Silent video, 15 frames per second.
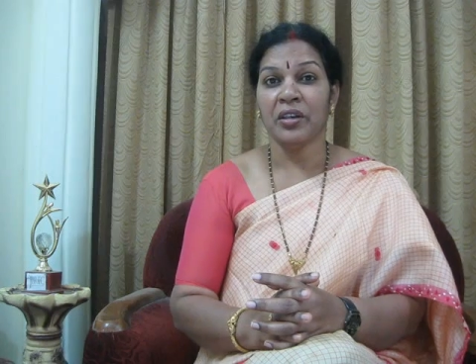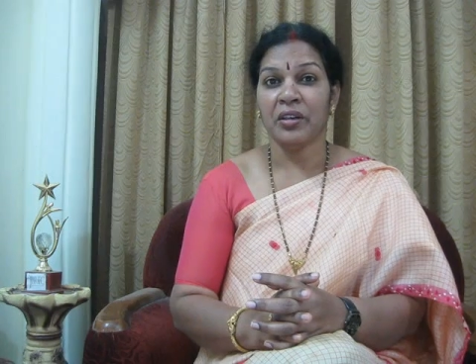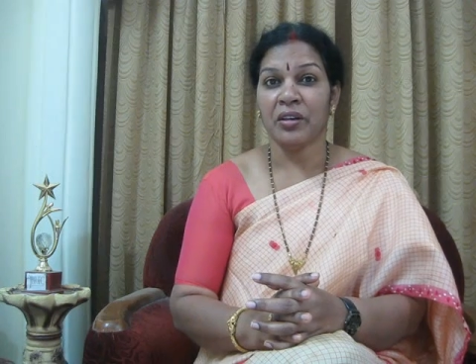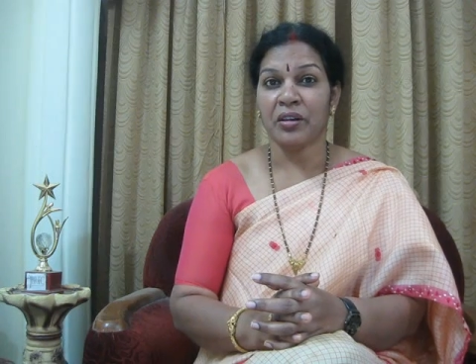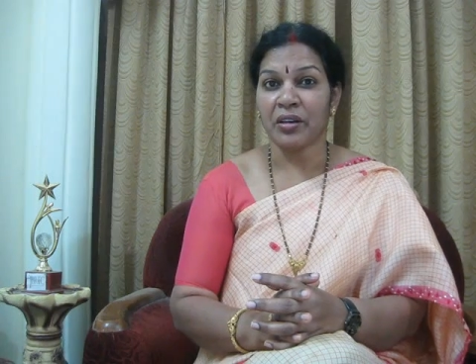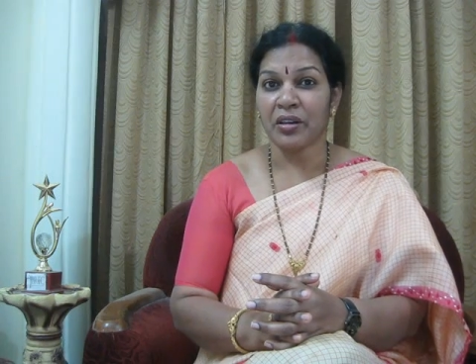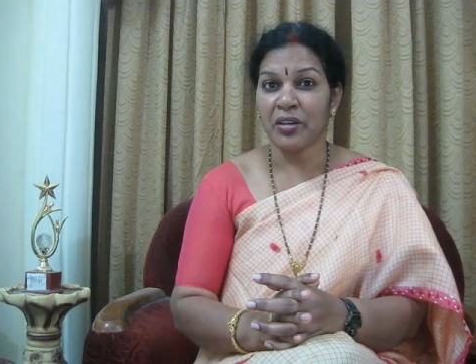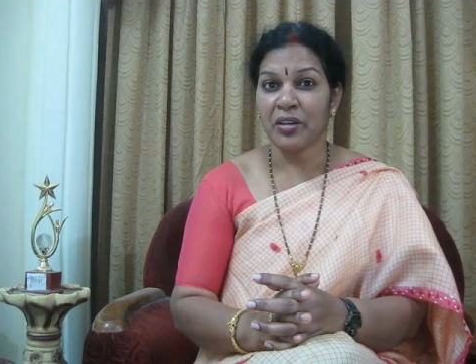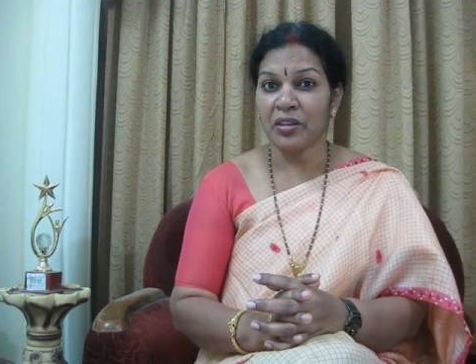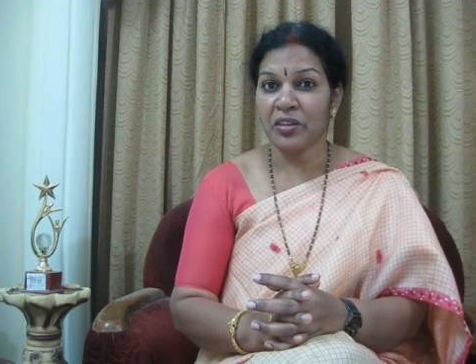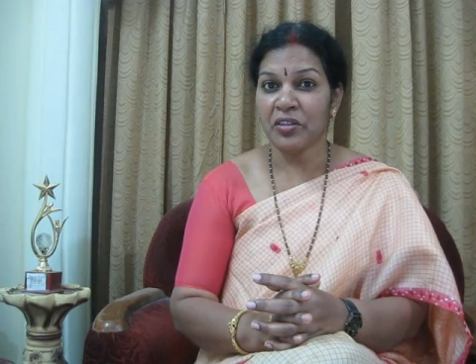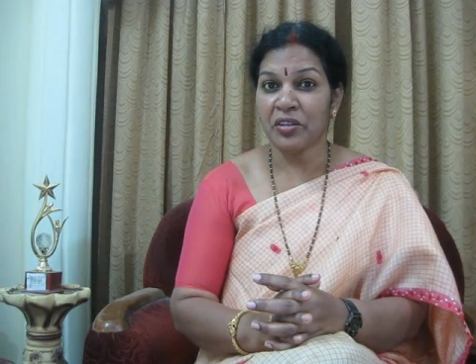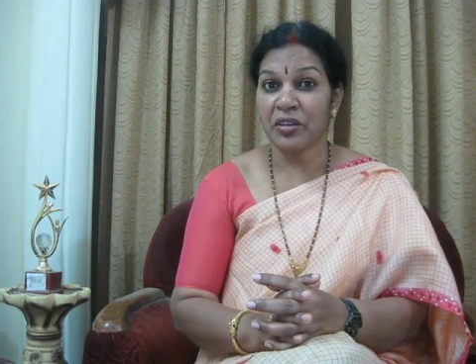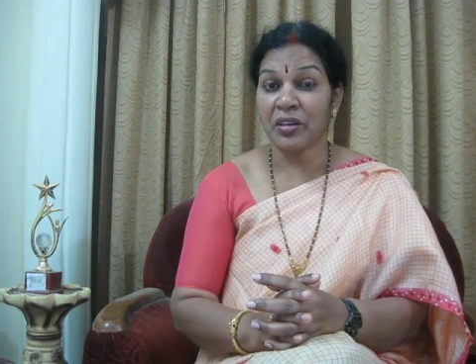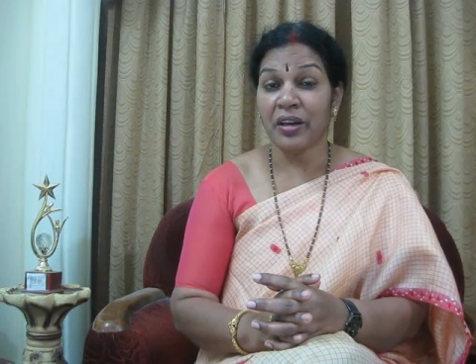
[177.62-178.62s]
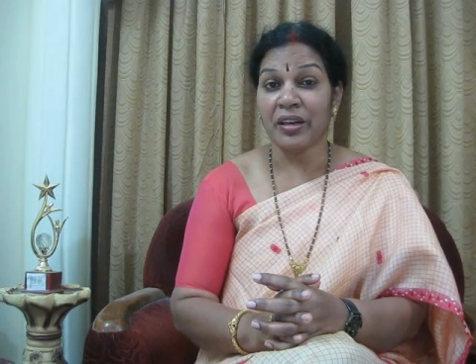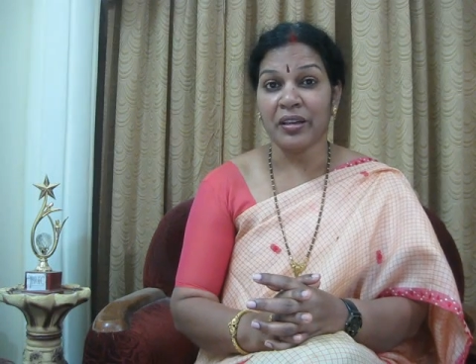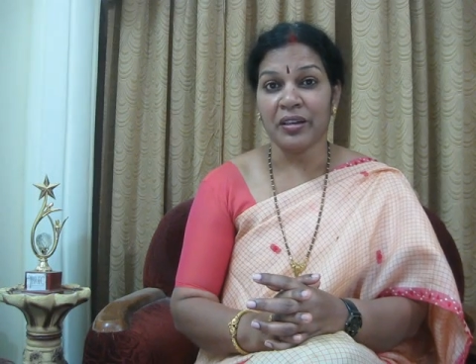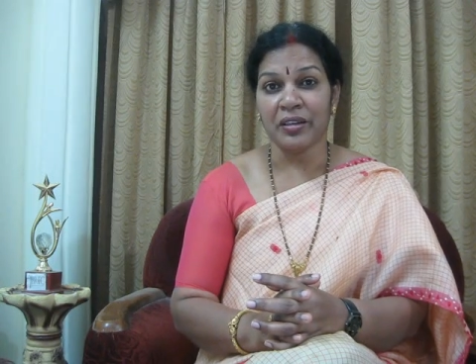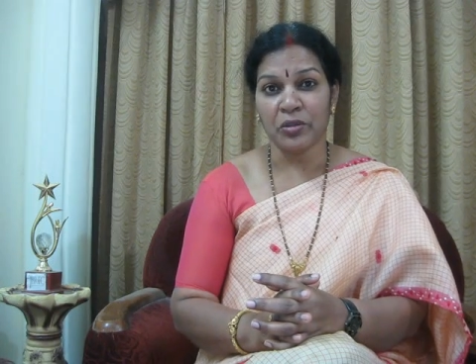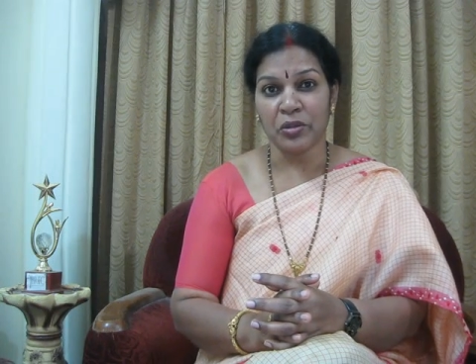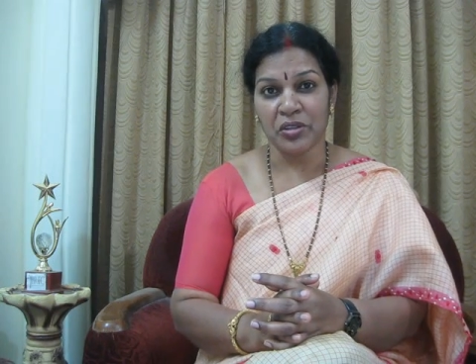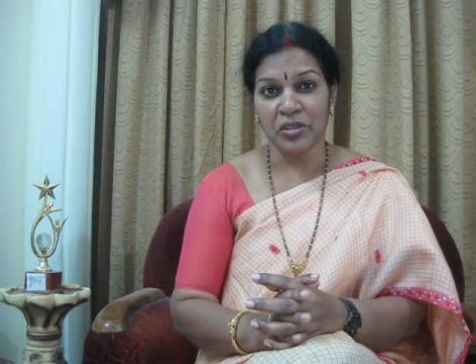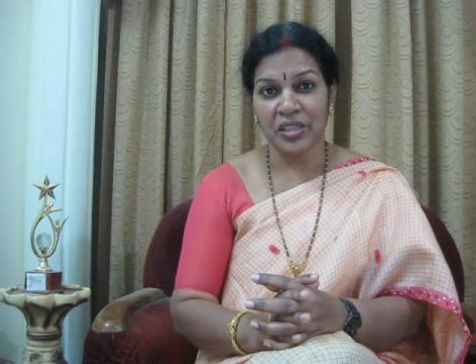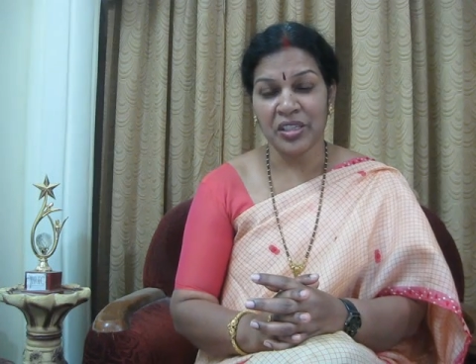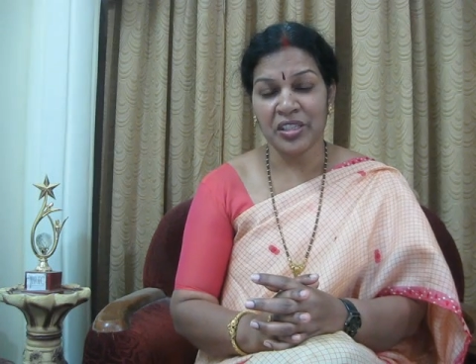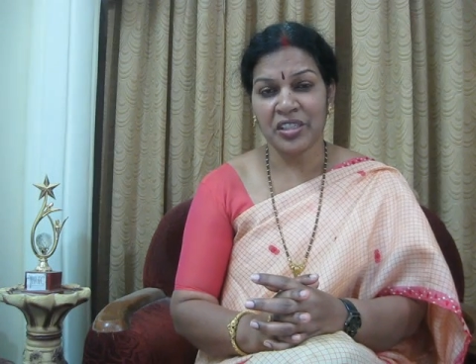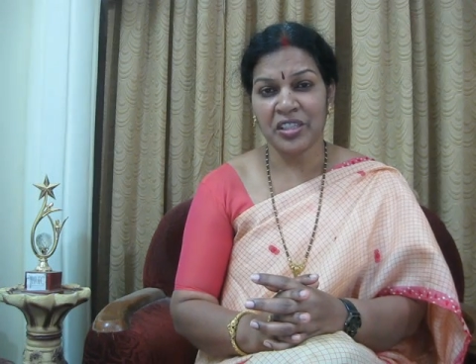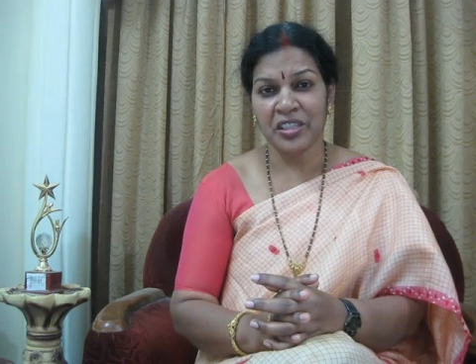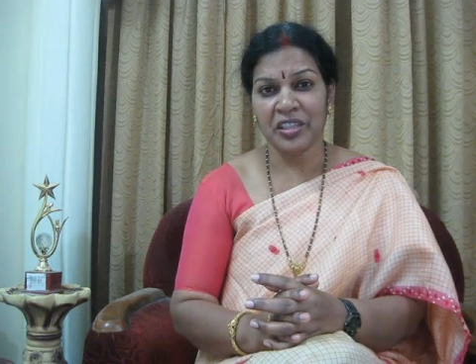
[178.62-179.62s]
organization or a
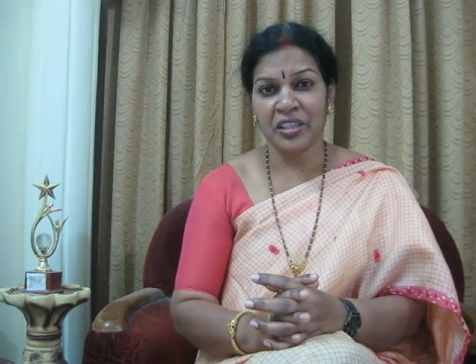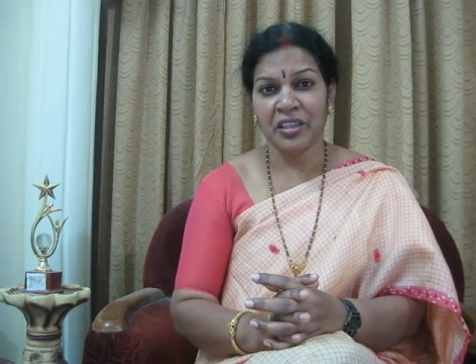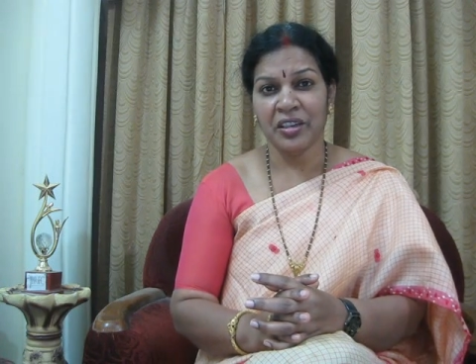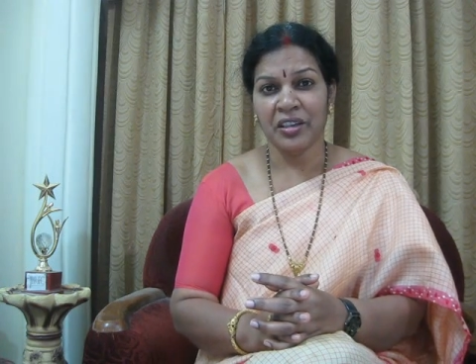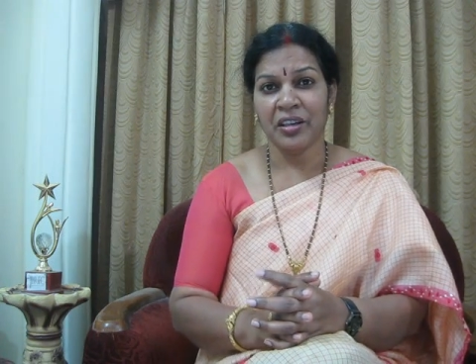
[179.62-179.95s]
society